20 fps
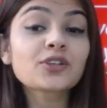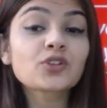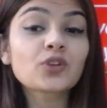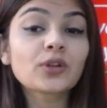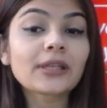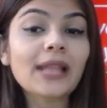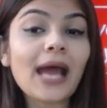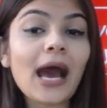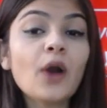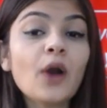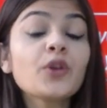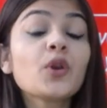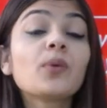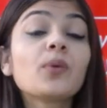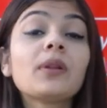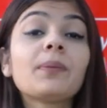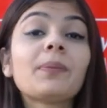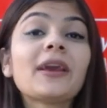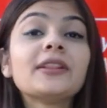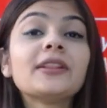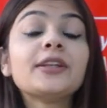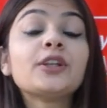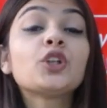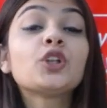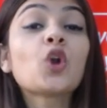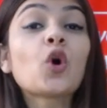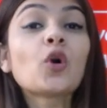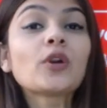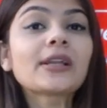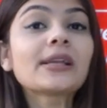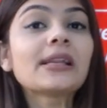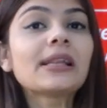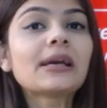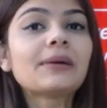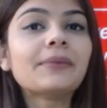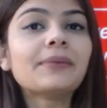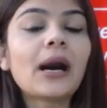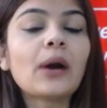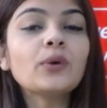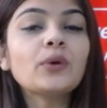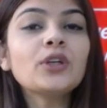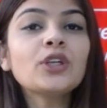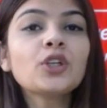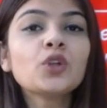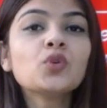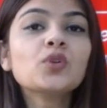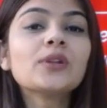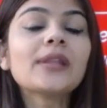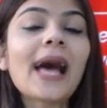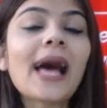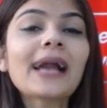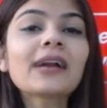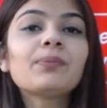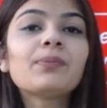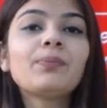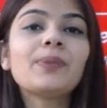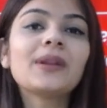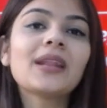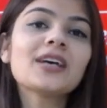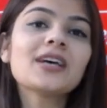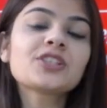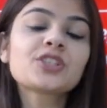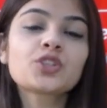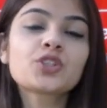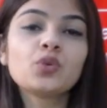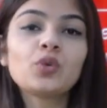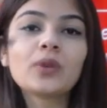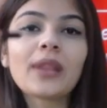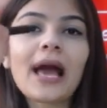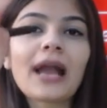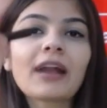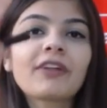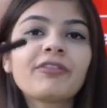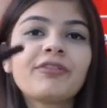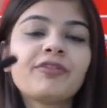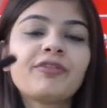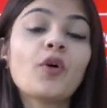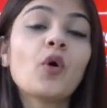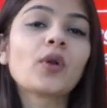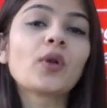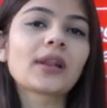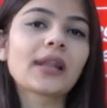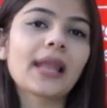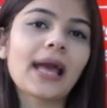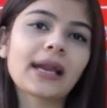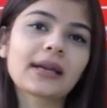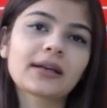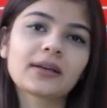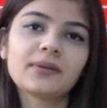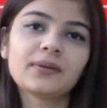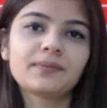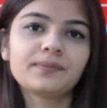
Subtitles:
So now you will pay the total amount 2 lakh plus 2 lakh 4 lakh.